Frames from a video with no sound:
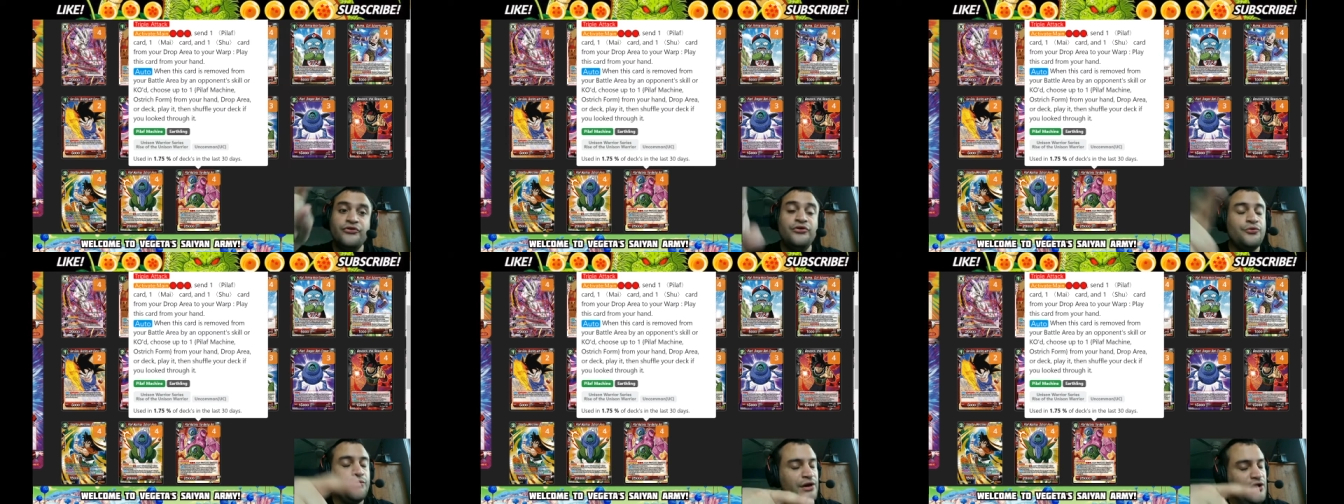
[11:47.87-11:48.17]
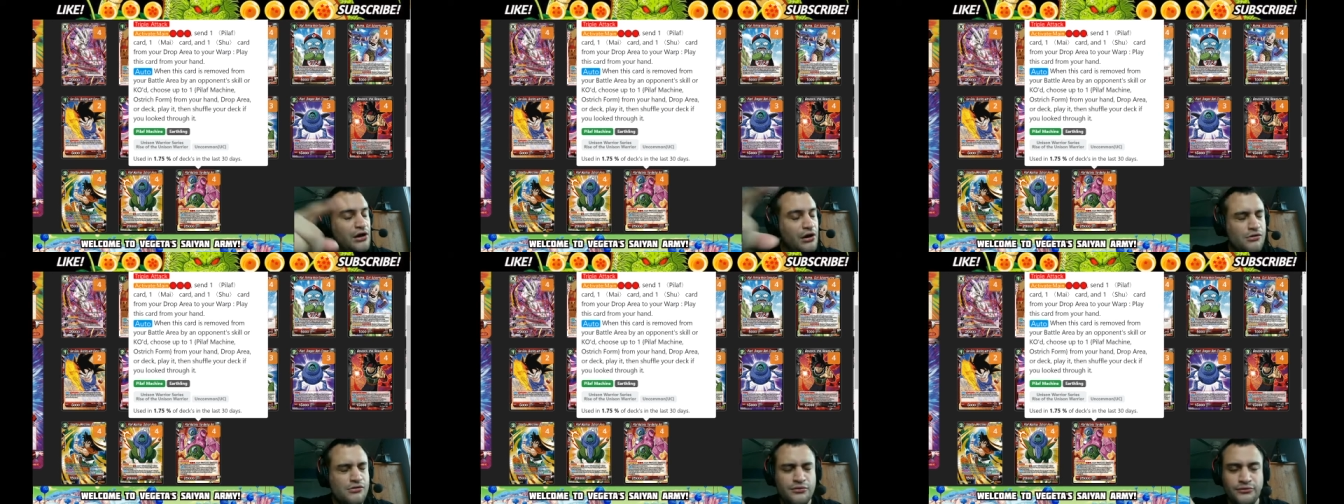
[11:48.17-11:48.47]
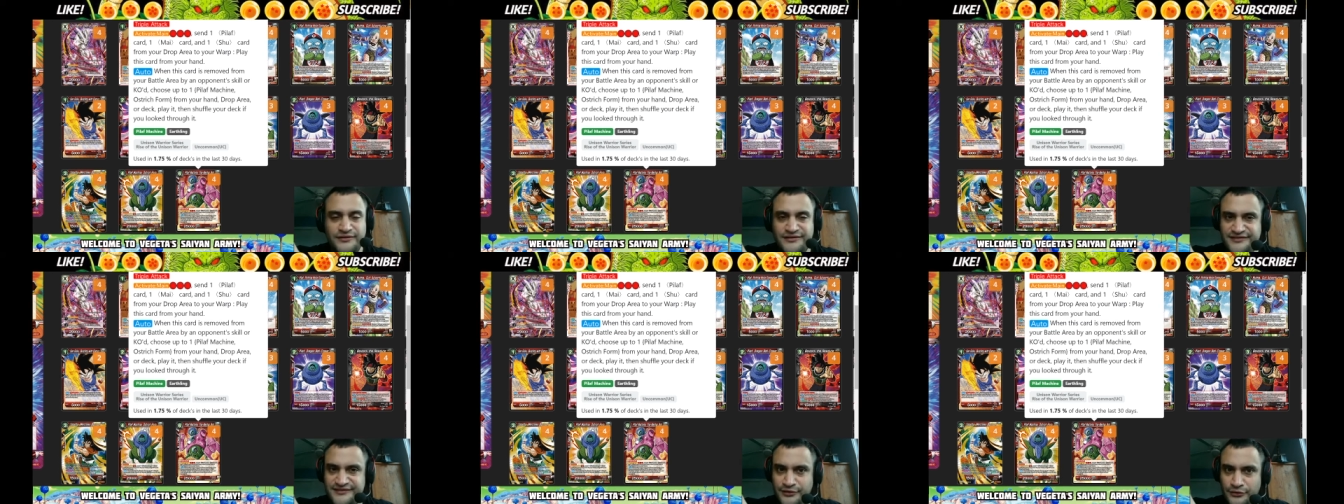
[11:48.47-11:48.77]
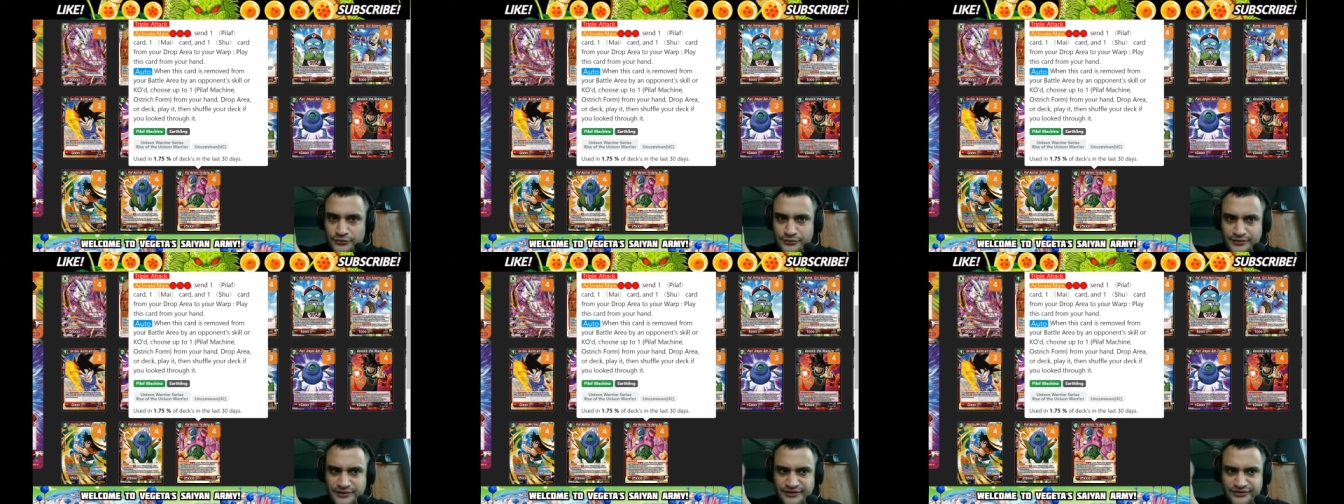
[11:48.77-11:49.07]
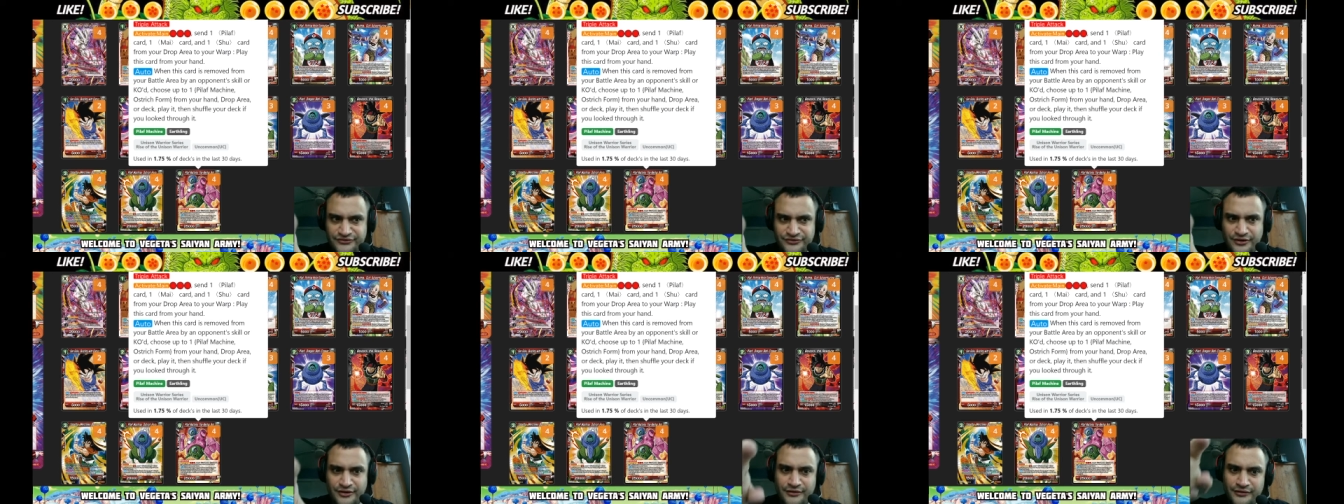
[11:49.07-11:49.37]
Green Goku's still really
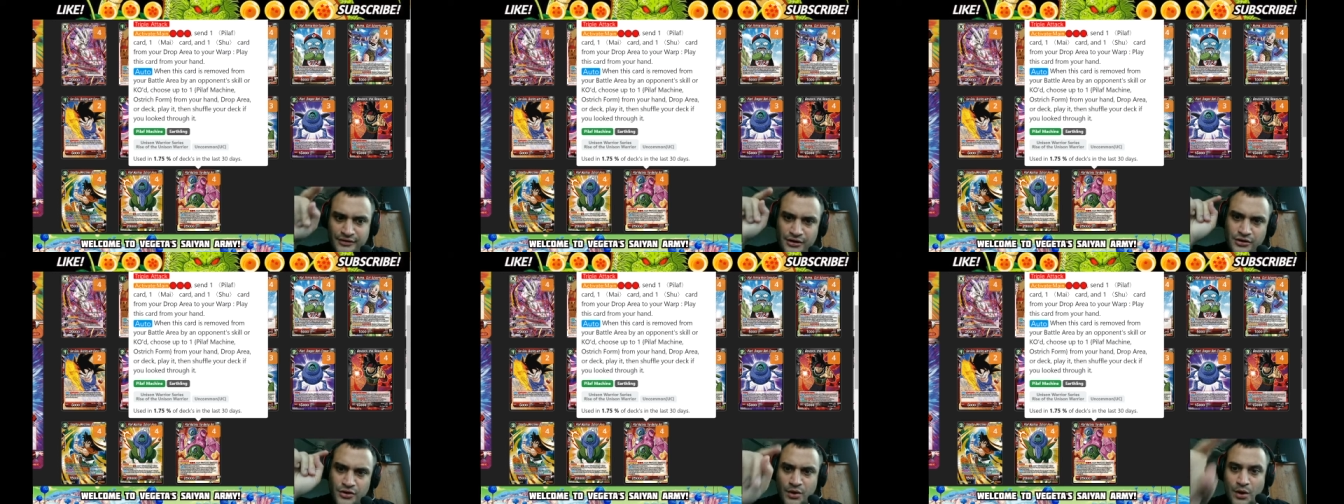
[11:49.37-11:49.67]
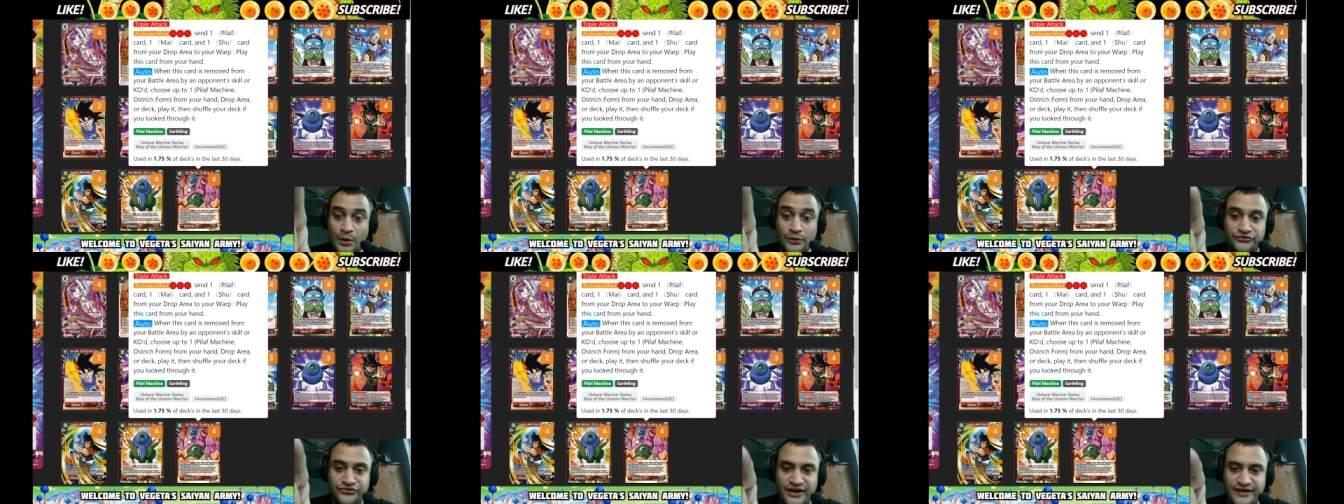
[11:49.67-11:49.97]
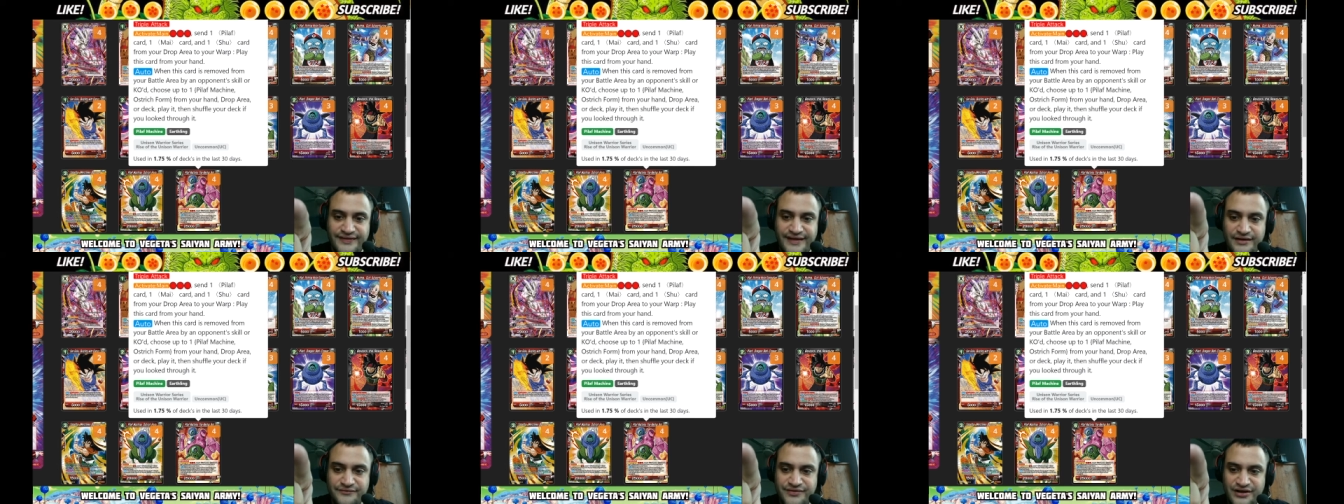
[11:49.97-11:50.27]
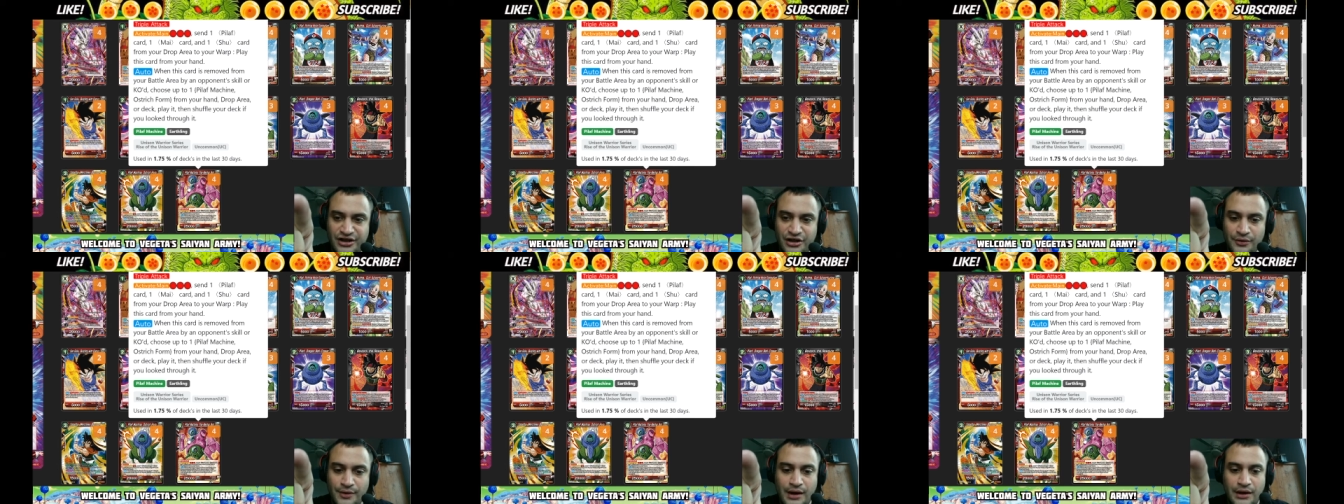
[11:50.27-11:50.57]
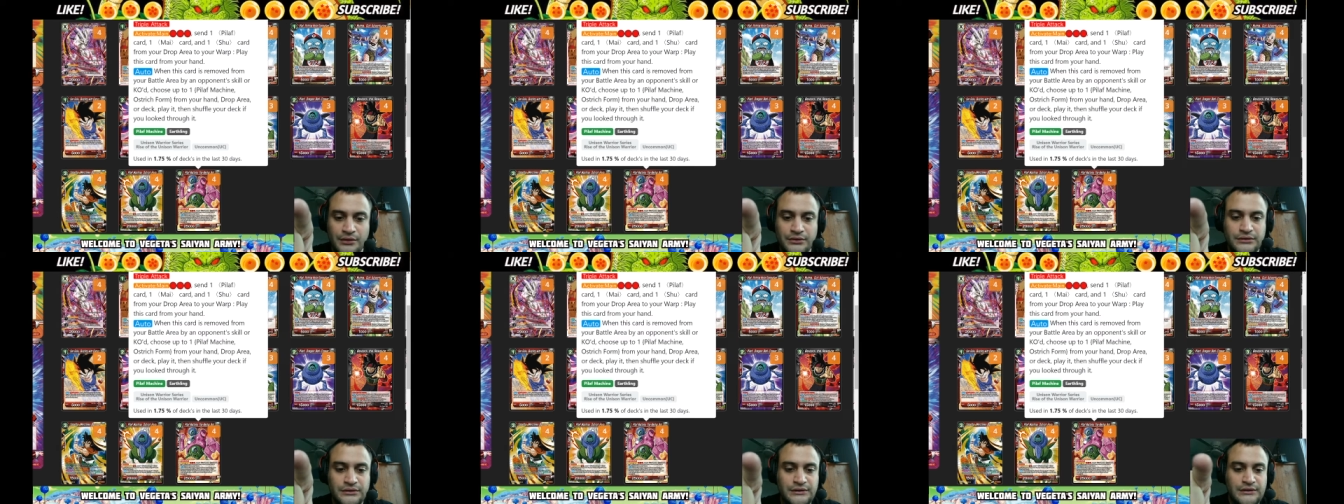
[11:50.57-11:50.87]
strong. Go check that video
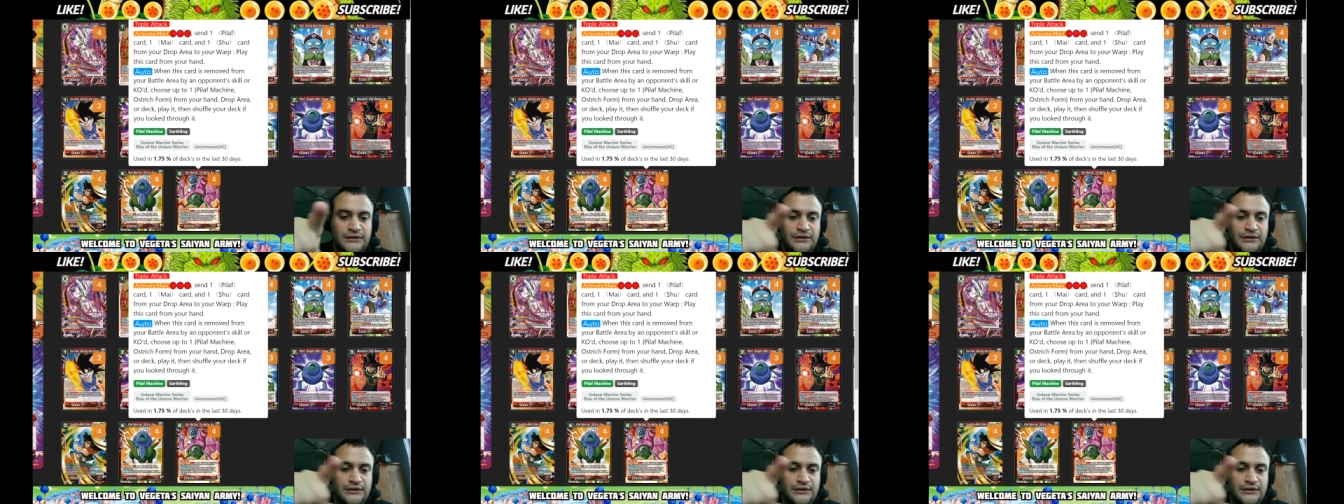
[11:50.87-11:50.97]
out.